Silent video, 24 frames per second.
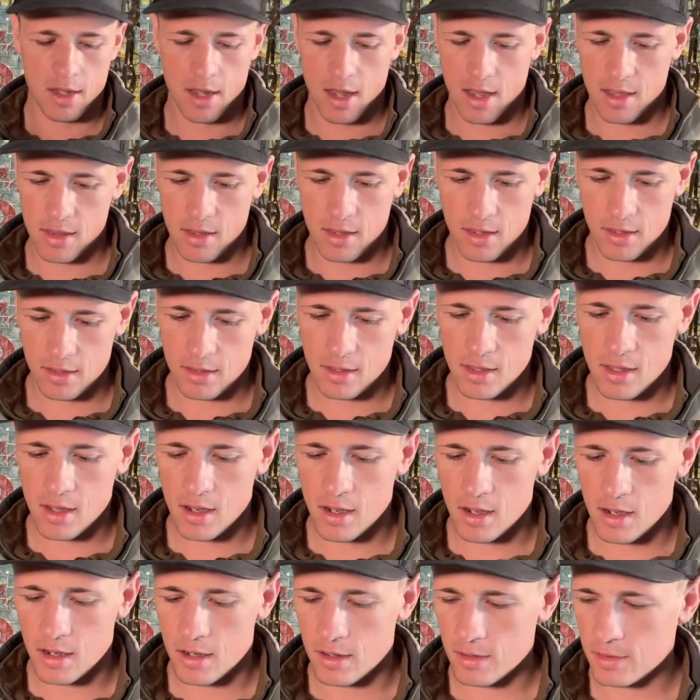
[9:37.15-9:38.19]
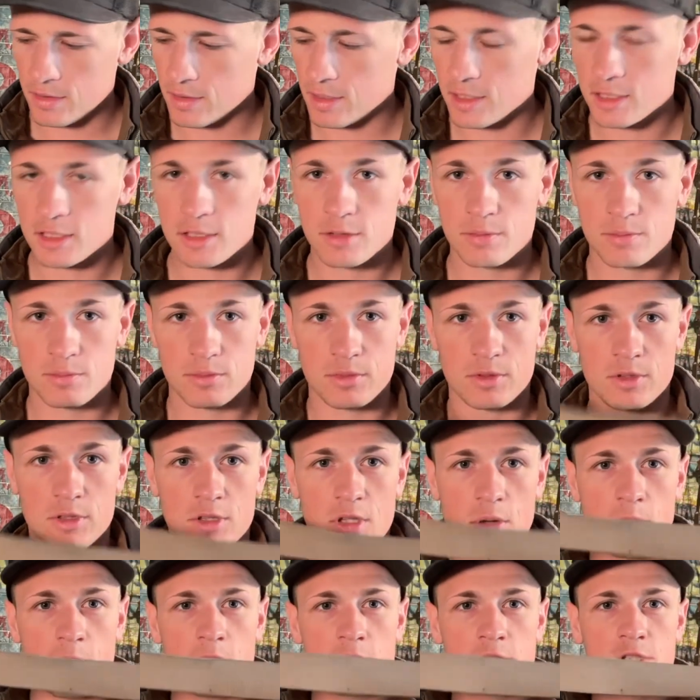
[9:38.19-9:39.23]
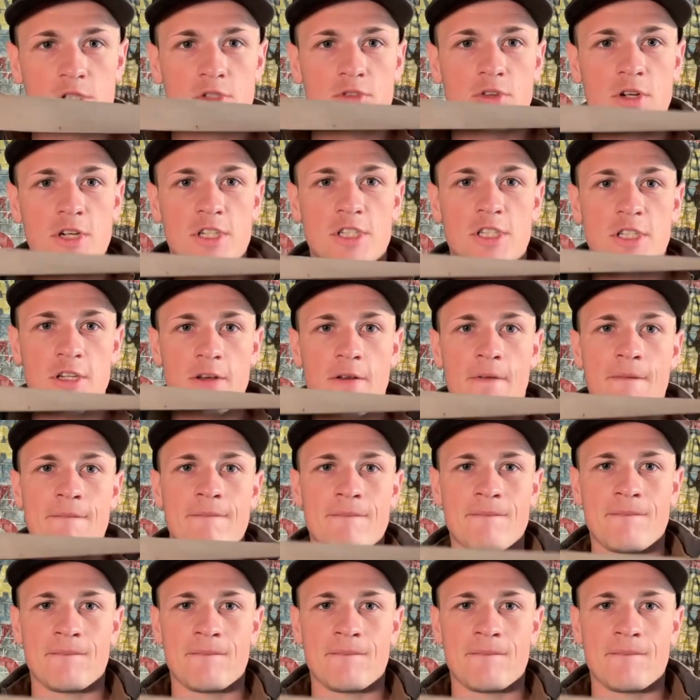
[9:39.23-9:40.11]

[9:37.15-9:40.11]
And then it's somewhat stretchy,